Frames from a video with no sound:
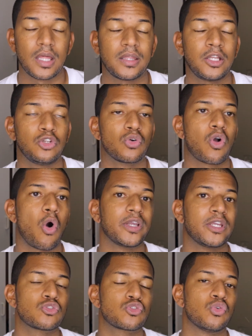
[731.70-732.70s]
Then you go
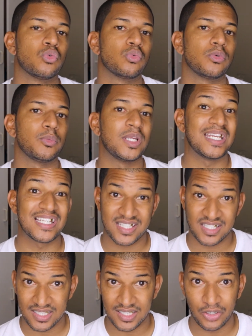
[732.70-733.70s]
into, we're
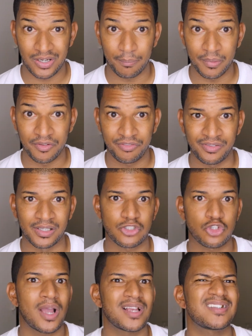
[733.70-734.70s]
still in the midfield.
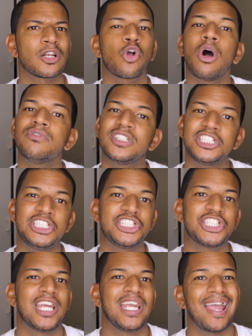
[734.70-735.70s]
So I said
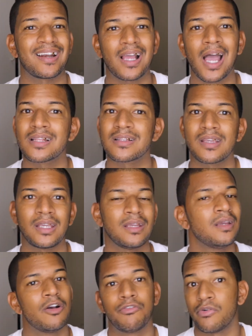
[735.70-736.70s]
Kovacic and Kante,
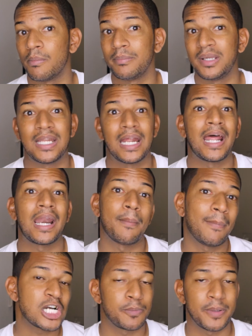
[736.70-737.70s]
for me, they've done a
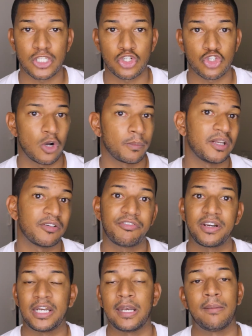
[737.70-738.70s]
much better job than
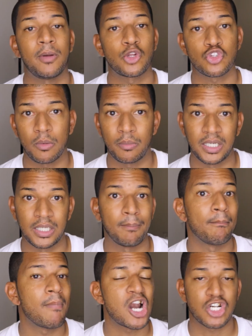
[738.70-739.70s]
Fred and McTominay.
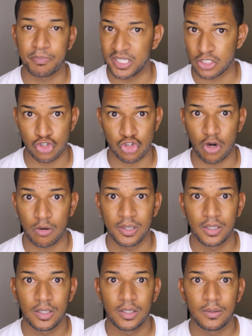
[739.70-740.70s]
Much better job.
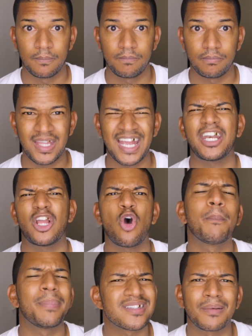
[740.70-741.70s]
And there
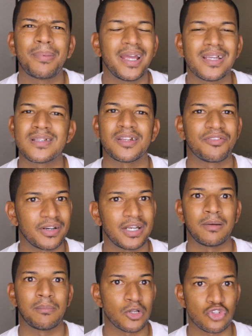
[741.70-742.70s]
are better players in Fred
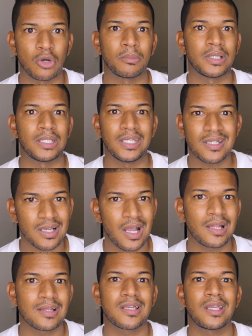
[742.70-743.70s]
and McTominay. Yes,
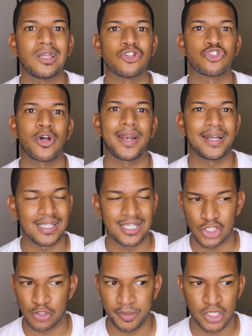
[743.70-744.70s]
Kante is not in
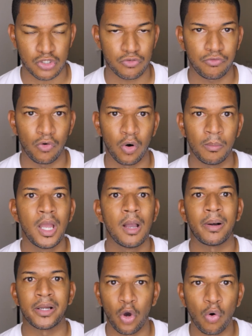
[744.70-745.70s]
his best form,
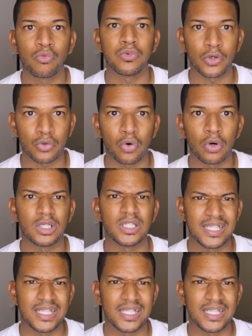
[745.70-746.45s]
but overall,